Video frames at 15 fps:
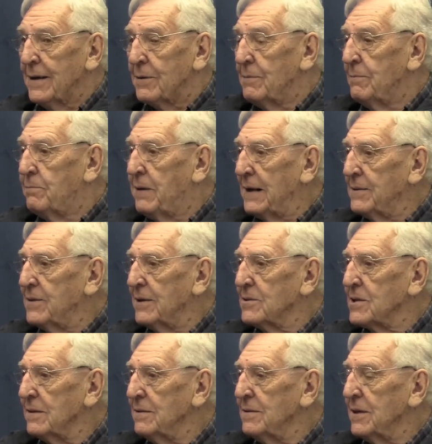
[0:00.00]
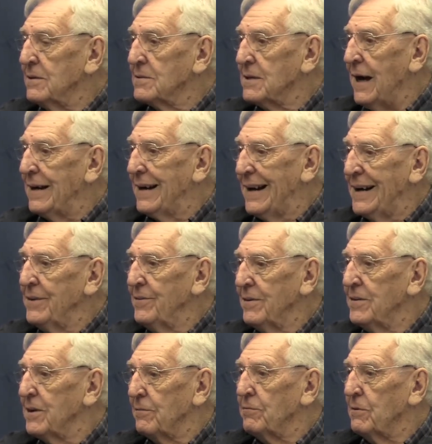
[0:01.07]
But there's
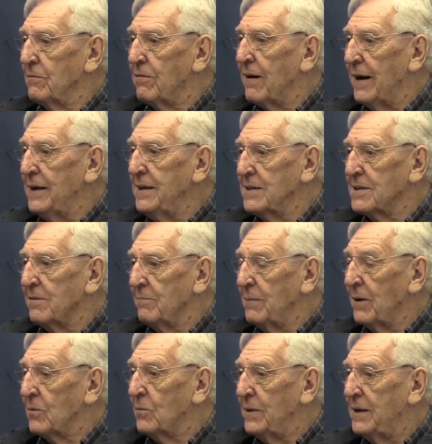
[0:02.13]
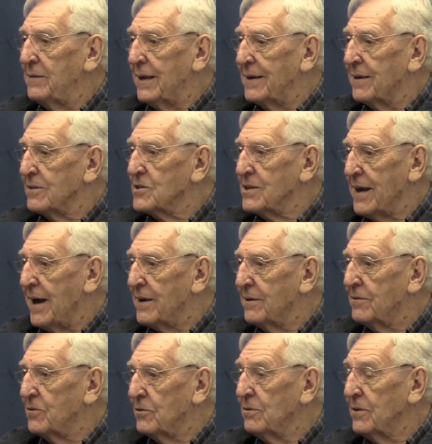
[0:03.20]
100 different varieties of milkweed that are
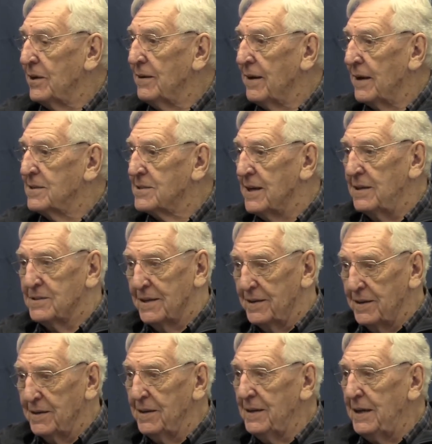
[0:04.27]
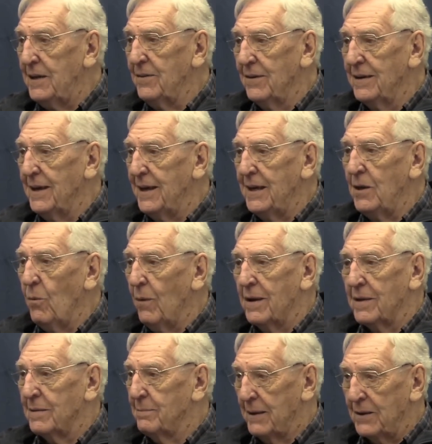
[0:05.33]
scattered through the United States, and it'll eat on any one
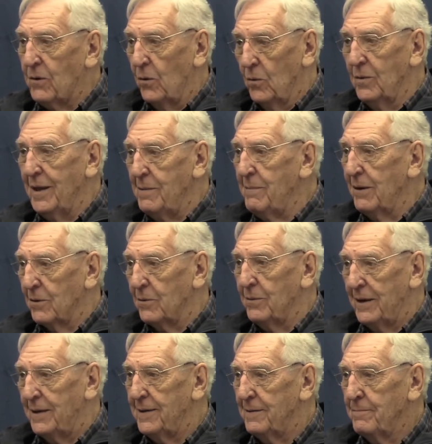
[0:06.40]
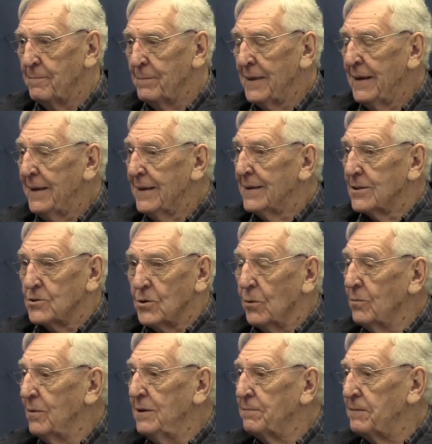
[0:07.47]
of them, but only milkweed.
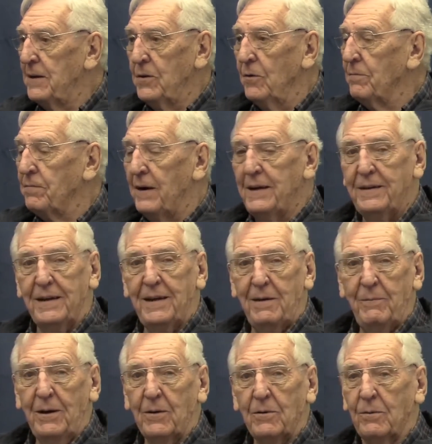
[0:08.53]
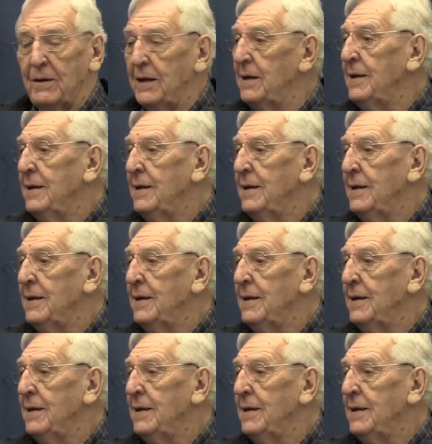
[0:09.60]
So if they don't find any milkweed,